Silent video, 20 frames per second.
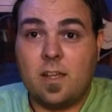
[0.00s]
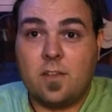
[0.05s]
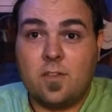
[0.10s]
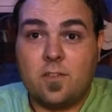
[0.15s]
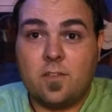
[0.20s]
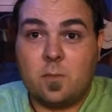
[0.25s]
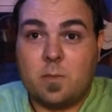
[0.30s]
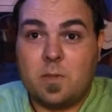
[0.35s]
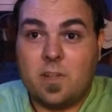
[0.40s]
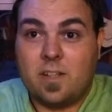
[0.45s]
Hello
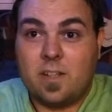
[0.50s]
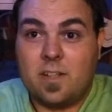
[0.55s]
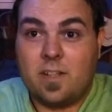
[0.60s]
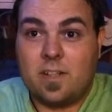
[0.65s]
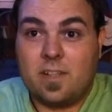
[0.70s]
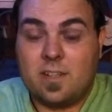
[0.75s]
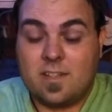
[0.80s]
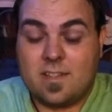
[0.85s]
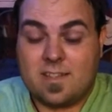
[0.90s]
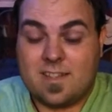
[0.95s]

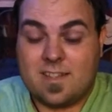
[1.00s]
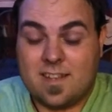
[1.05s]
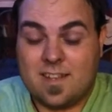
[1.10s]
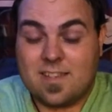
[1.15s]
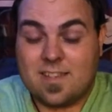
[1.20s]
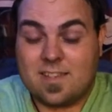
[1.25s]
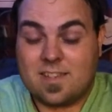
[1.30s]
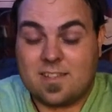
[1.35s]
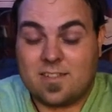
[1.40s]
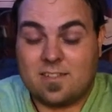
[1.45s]
everybody, it's
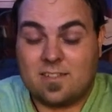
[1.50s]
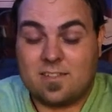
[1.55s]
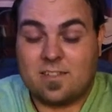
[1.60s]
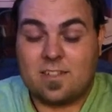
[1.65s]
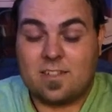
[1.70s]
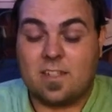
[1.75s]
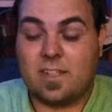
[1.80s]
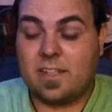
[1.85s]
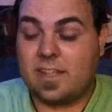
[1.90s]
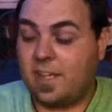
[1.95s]

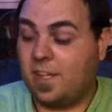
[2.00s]
Dustin,